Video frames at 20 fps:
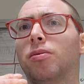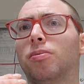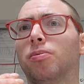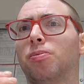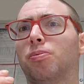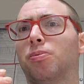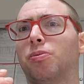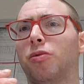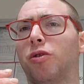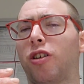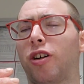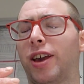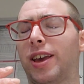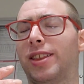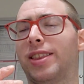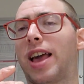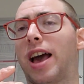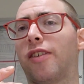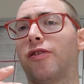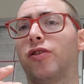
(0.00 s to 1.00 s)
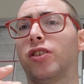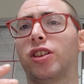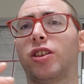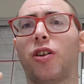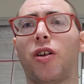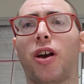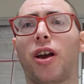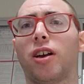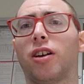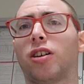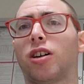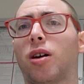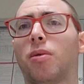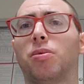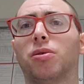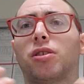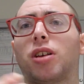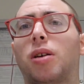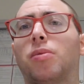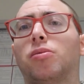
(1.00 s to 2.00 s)
mm, in that video and a
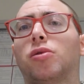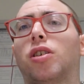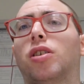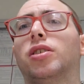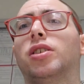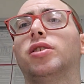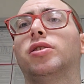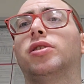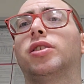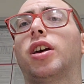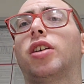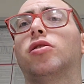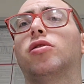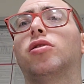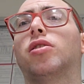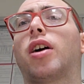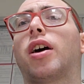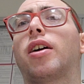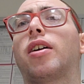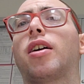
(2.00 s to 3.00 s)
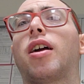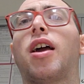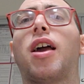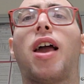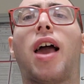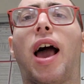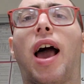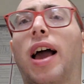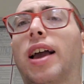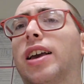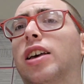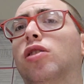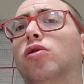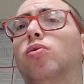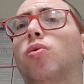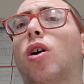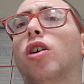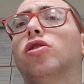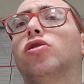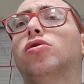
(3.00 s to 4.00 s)
couple times on this channel, like I just
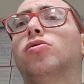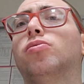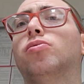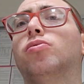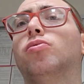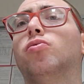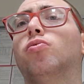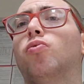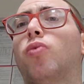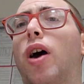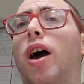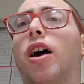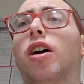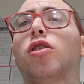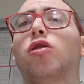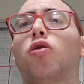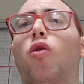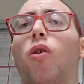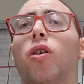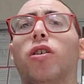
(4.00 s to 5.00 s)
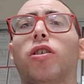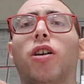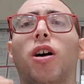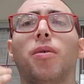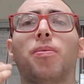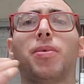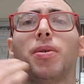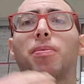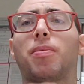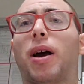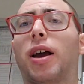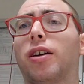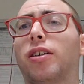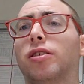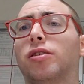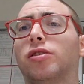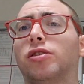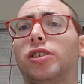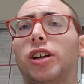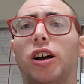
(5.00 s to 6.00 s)
watched mm, when I was growing up in my
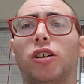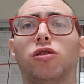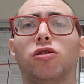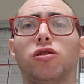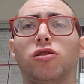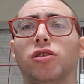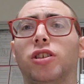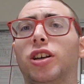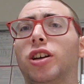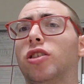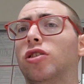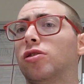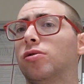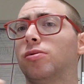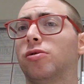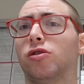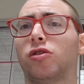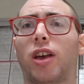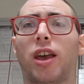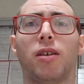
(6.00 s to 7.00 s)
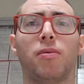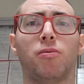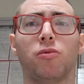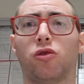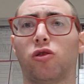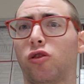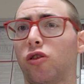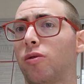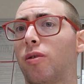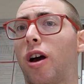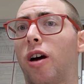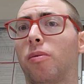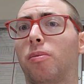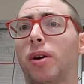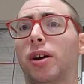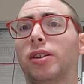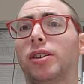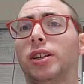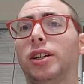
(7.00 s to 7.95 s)
childhood years and throughout my